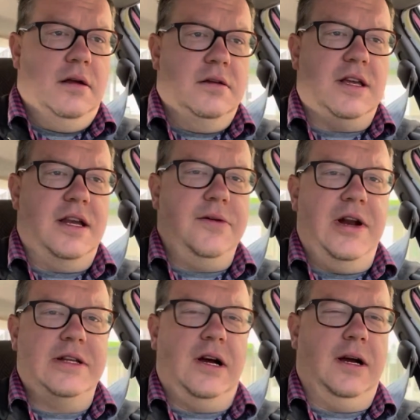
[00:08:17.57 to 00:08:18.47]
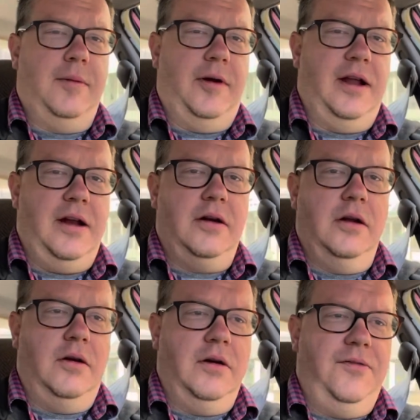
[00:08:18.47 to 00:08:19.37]
so I didn't want to talk about it. I don't
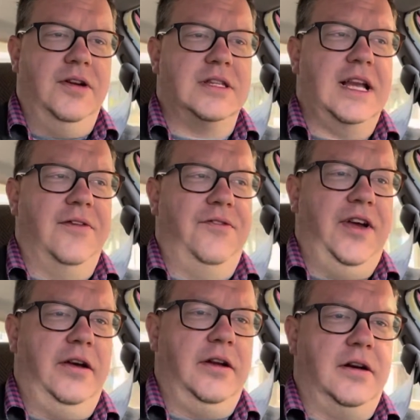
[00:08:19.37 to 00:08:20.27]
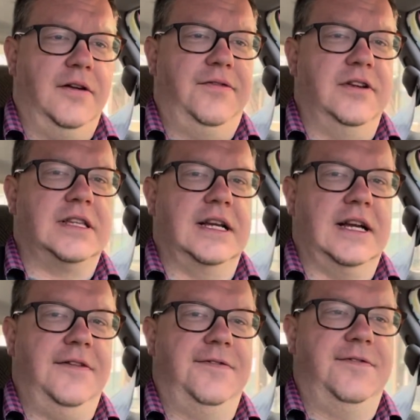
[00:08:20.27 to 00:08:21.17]
know. It feels like a failure. It feels like
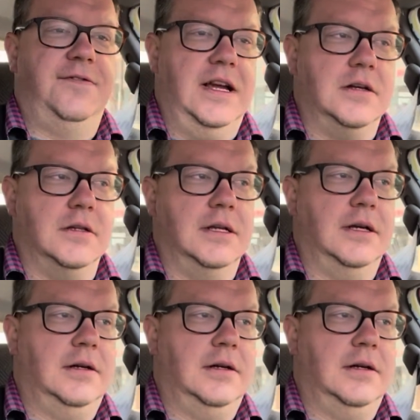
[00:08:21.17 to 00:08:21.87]
I've failed.